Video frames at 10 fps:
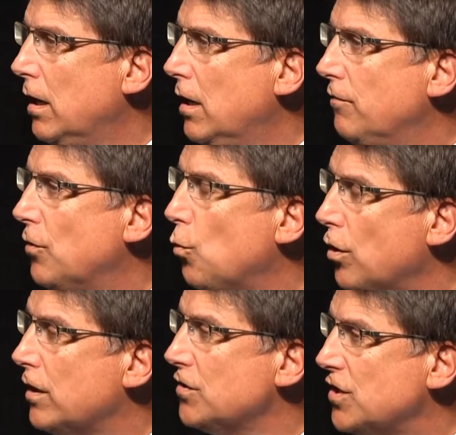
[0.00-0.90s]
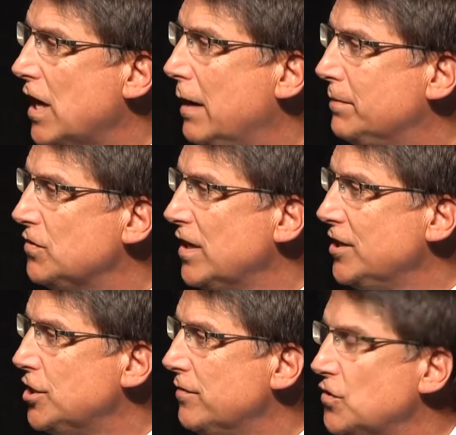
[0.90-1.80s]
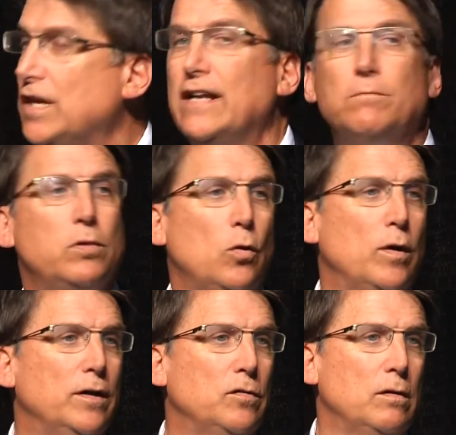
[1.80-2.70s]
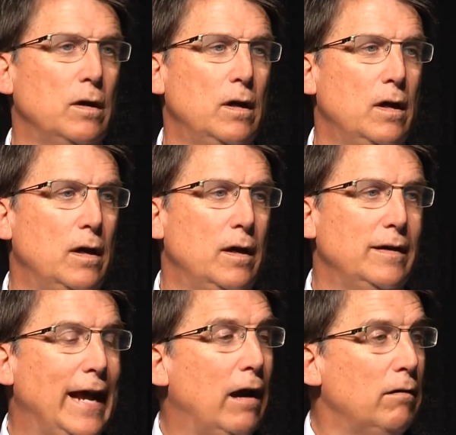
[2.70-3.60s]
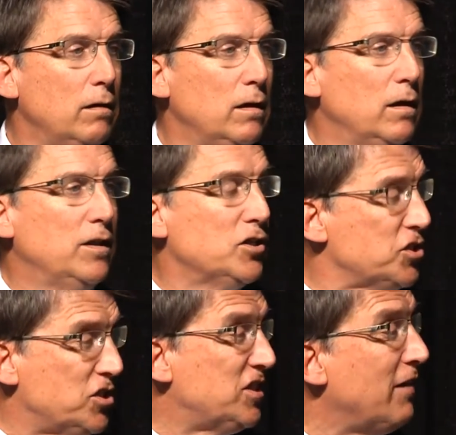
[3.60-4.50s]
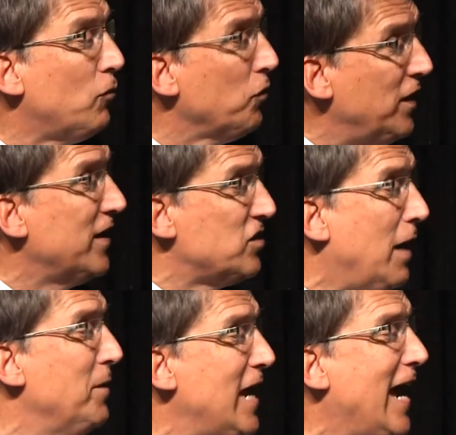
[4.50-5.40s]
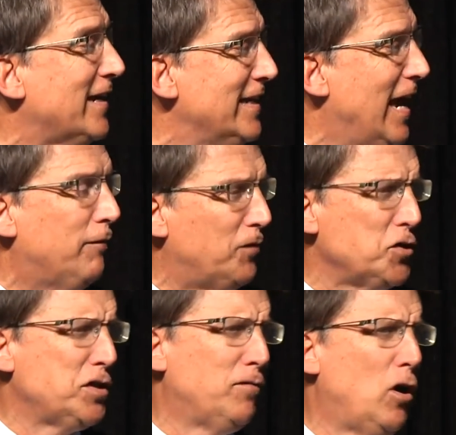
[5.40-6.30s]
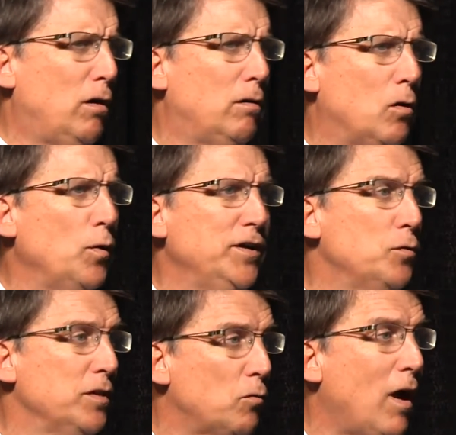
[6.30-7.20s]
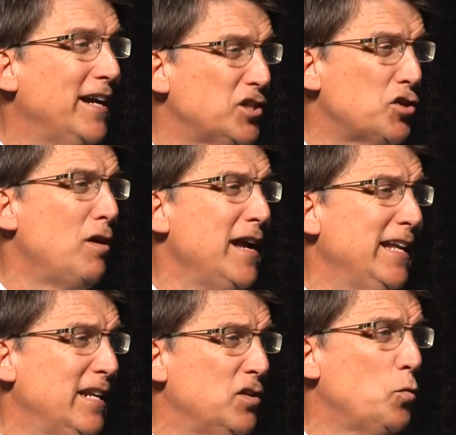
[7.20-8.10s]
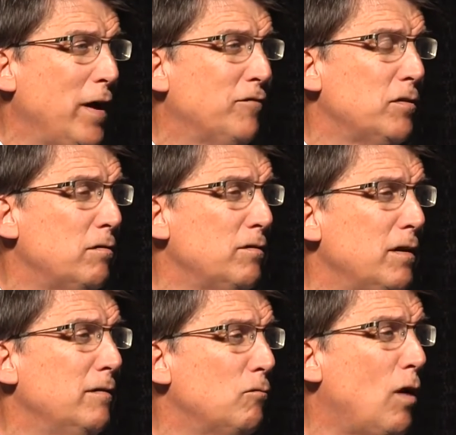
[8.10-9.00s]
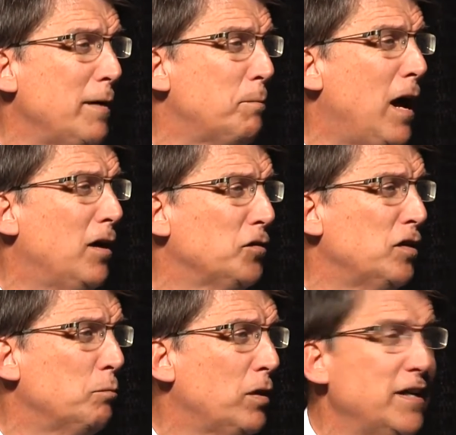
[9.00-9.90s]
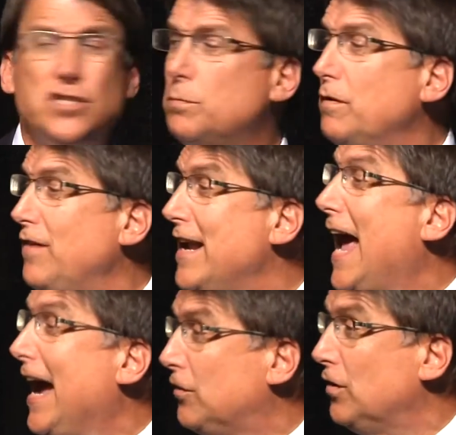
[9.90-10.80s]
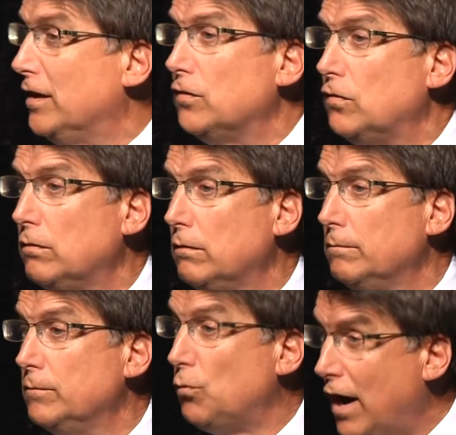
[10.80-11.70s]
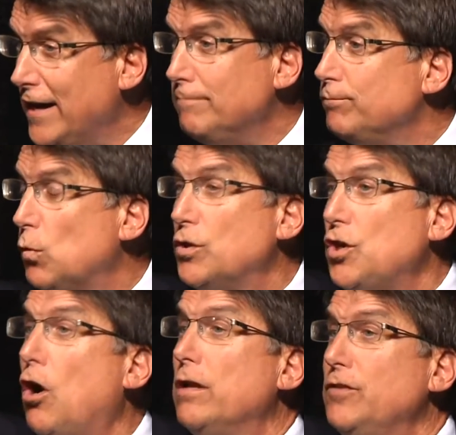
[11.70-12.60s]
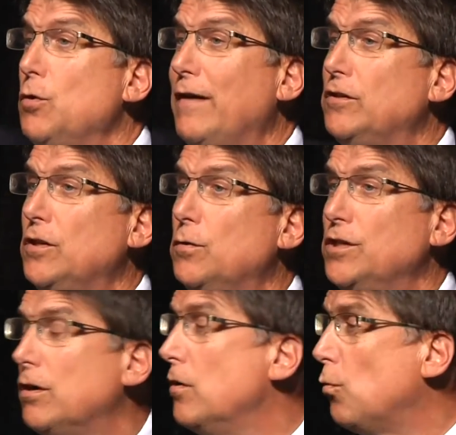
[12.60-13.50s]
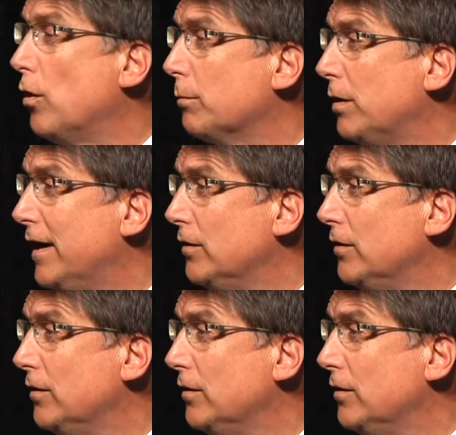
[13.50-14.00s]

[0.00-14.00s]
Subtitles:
for workers' compensation of state employees. Now, there's several things I'm enacting now. First of all, are we doing the right training, and do we have the right policy in place to prevent accidents, right? Which all of you have to do in your own workplace.